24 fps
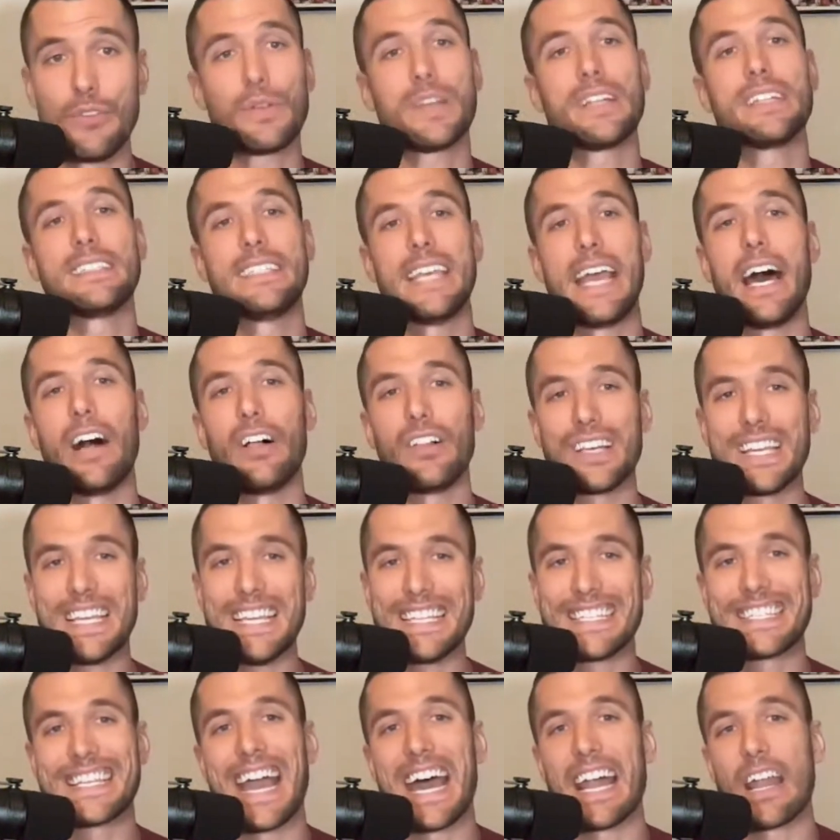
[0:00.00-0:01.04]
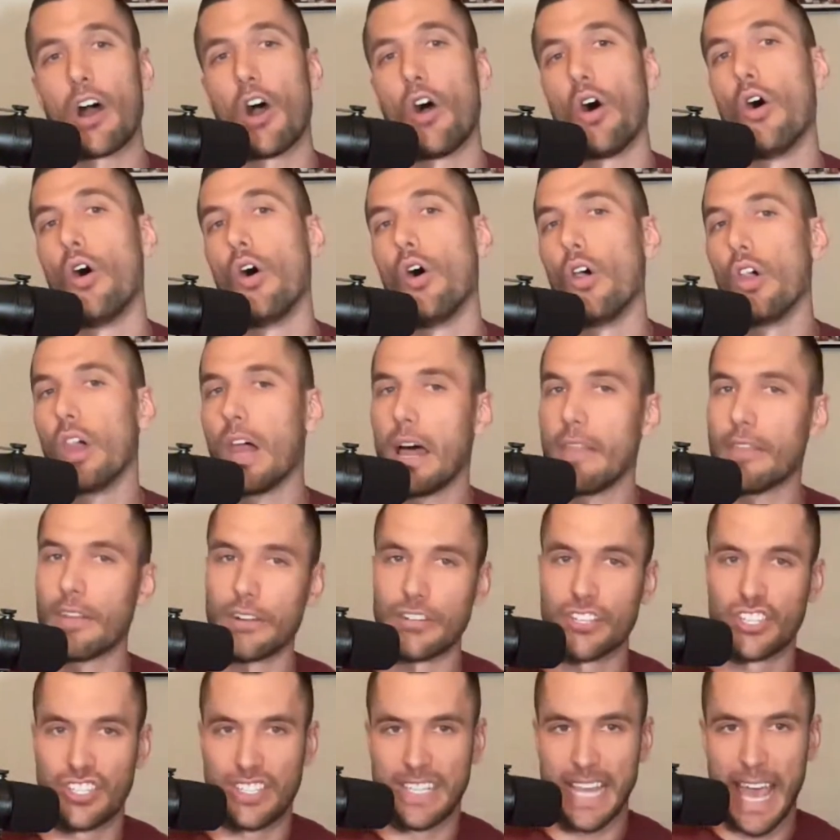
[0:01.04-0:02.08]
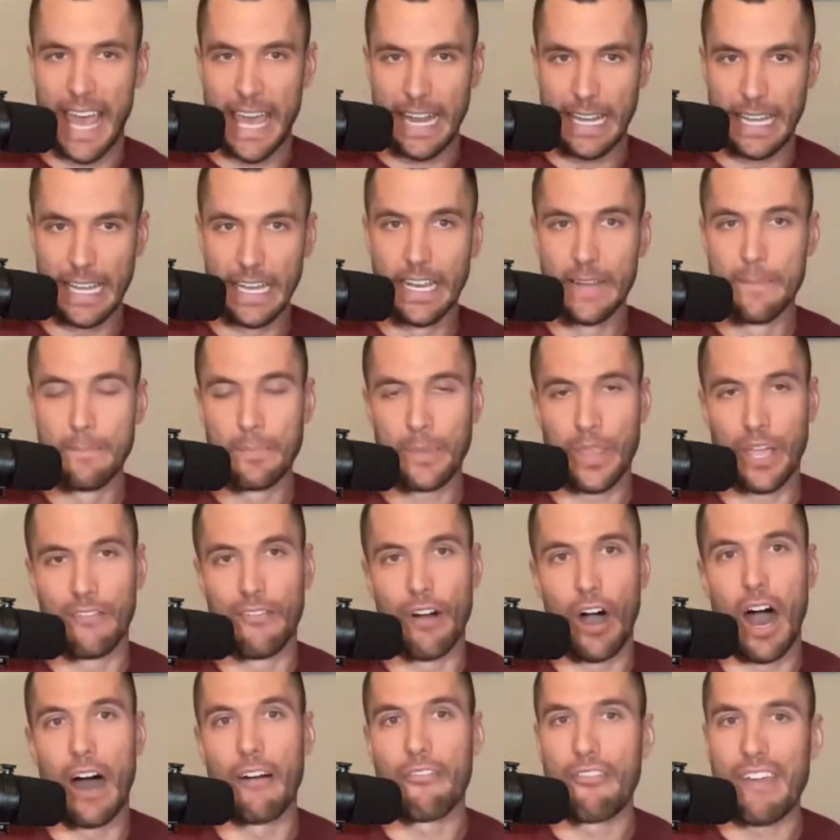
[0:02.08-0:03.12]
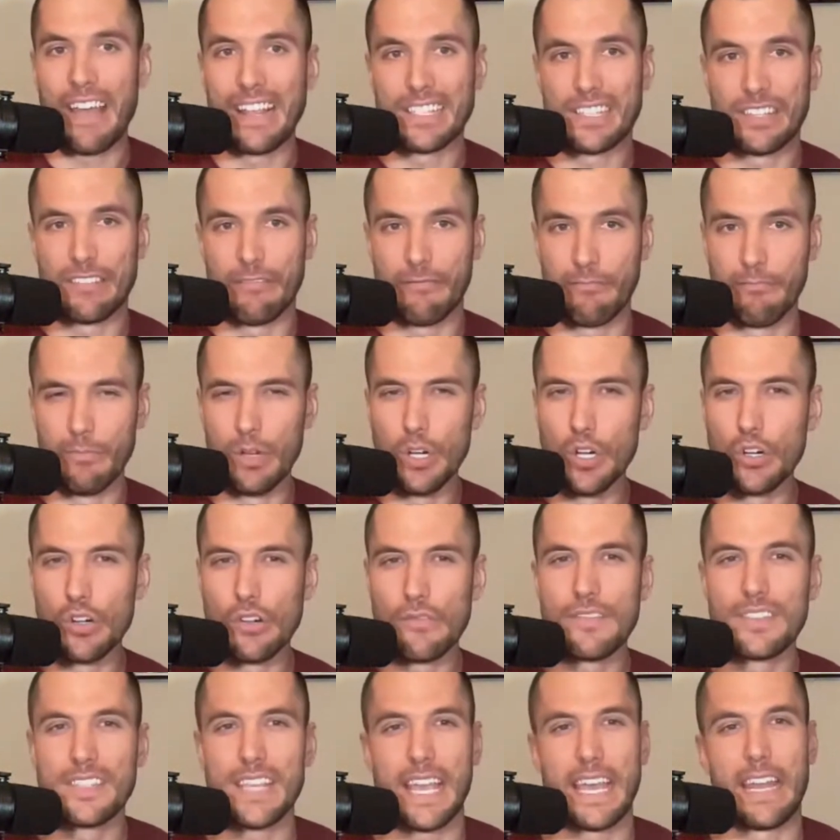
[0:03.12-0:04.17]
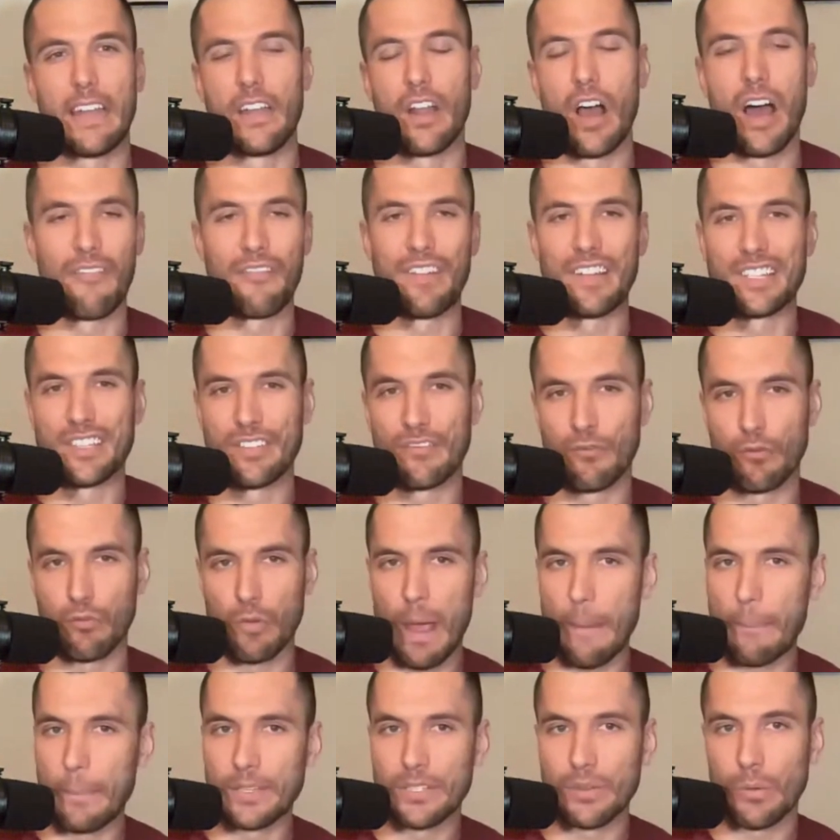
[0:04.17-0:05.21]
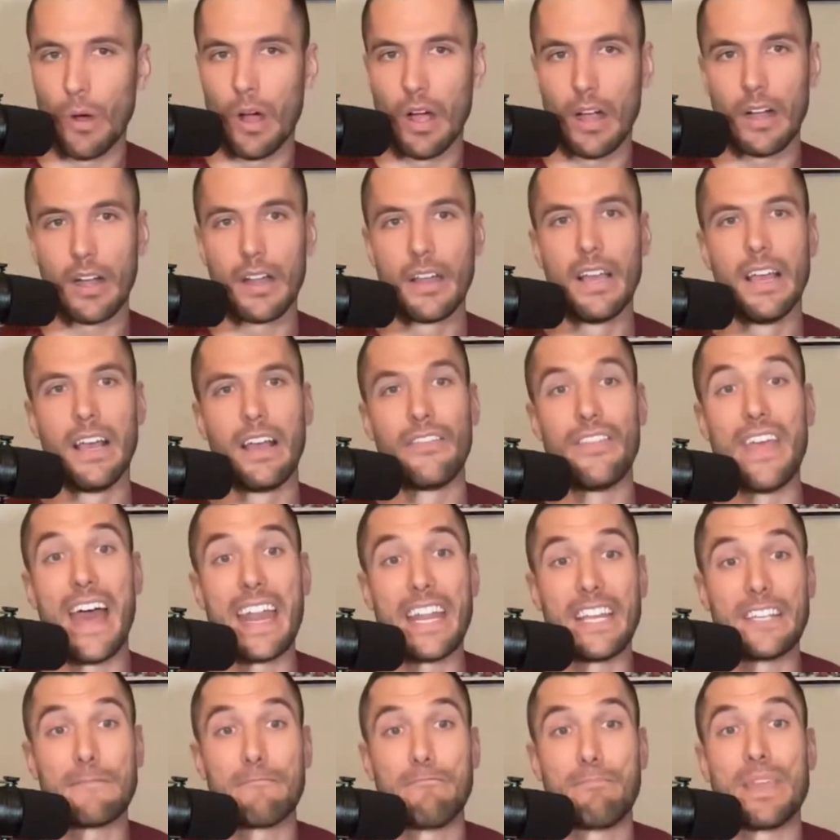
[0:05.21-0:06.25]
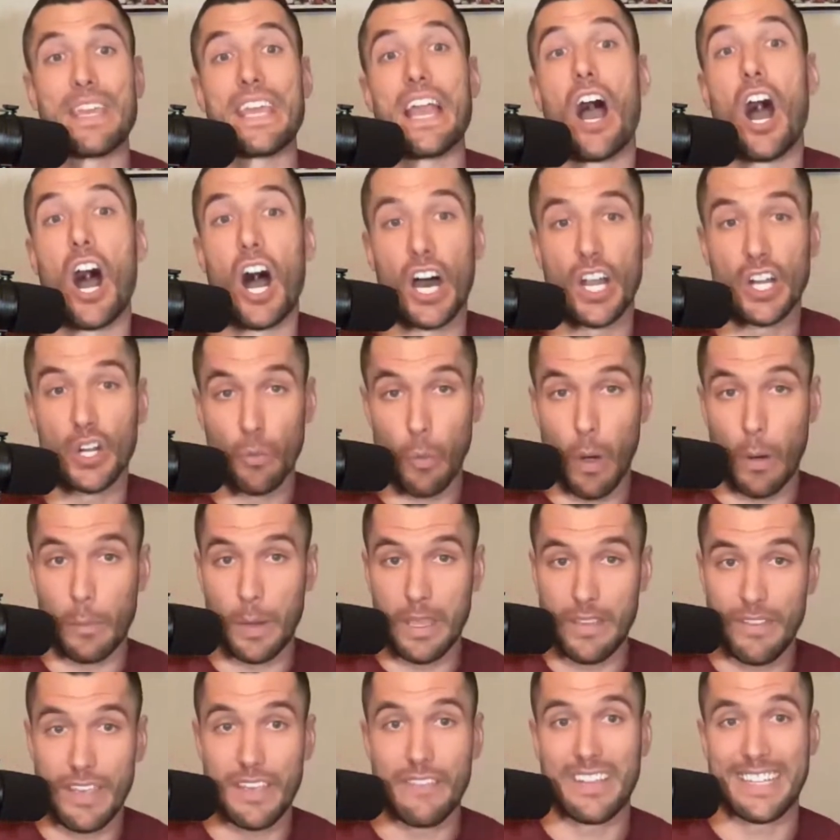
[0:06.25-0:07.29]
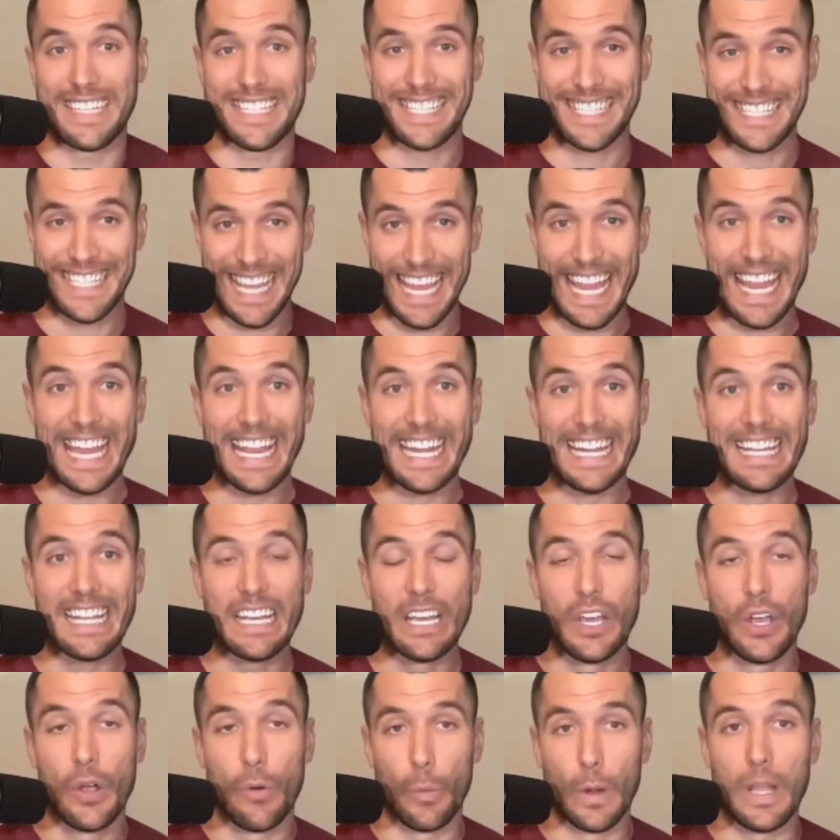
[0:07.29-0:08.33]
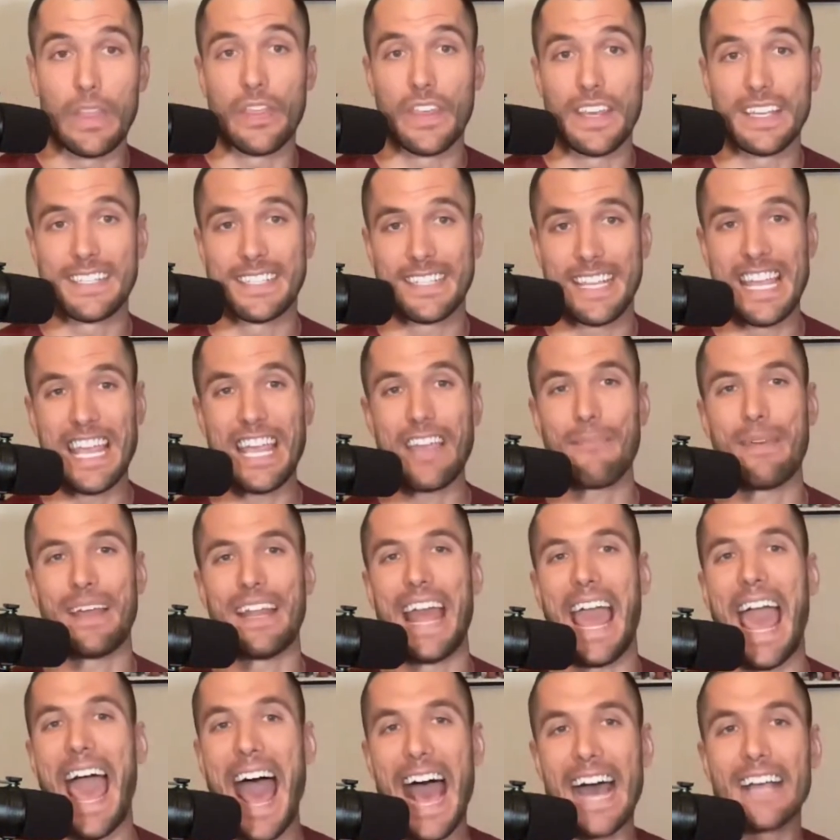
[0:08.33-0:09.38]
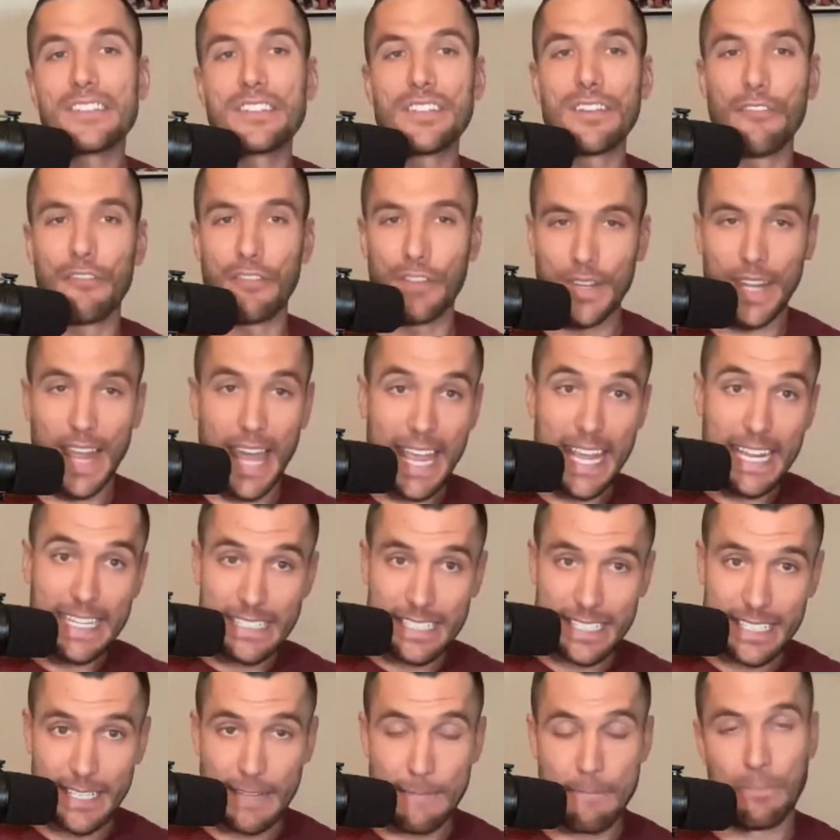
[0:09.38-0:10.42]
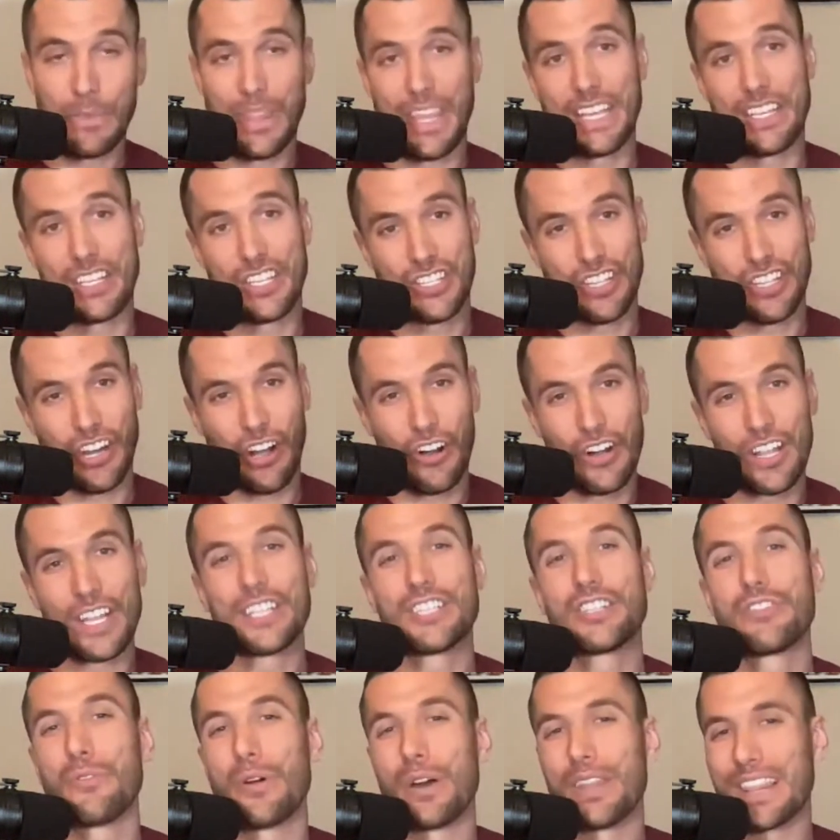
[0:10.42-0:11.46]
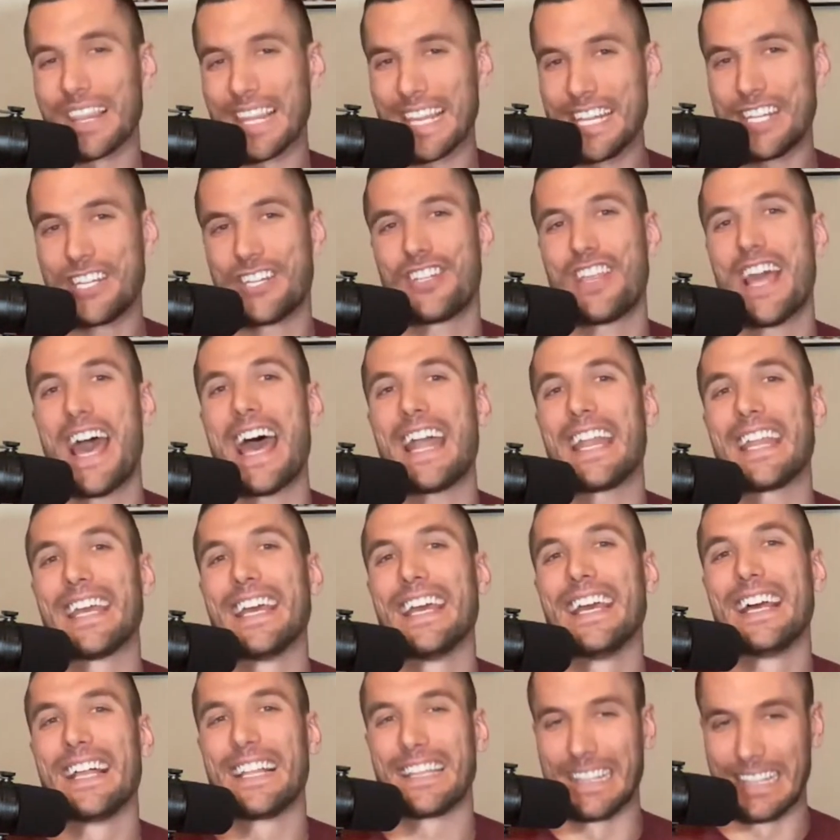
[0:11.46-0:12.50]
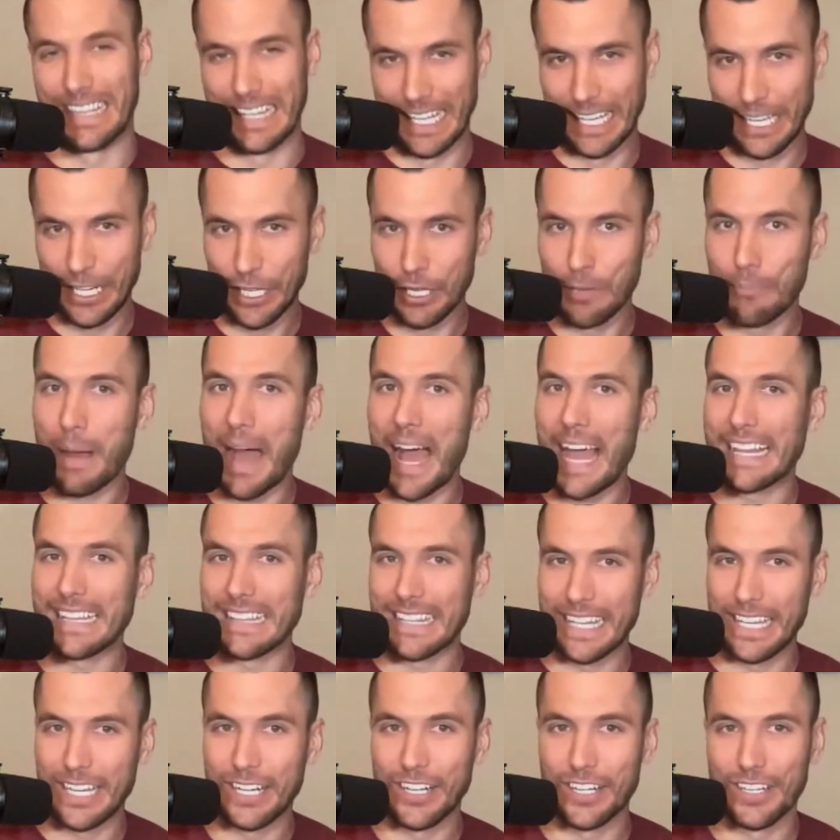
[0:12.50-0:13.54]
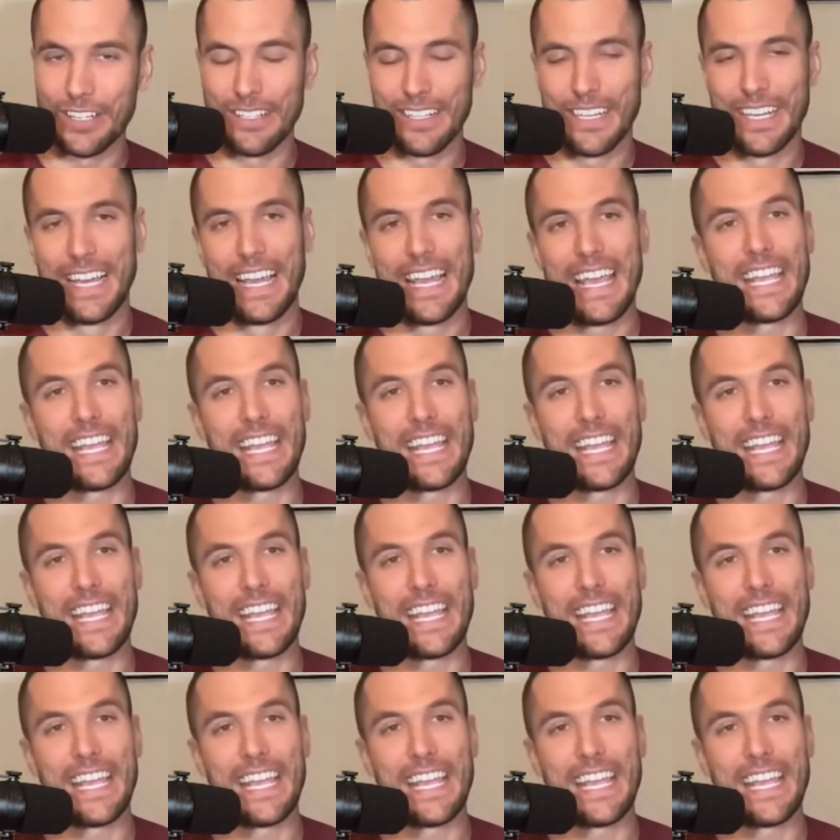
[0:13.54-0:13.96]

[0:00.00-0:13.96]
You can tell he's got a whole other set of offensive moves and an offensive repertoire that is beyond what we've even seen with this team. And as of late, he's starting to unleash that little by little.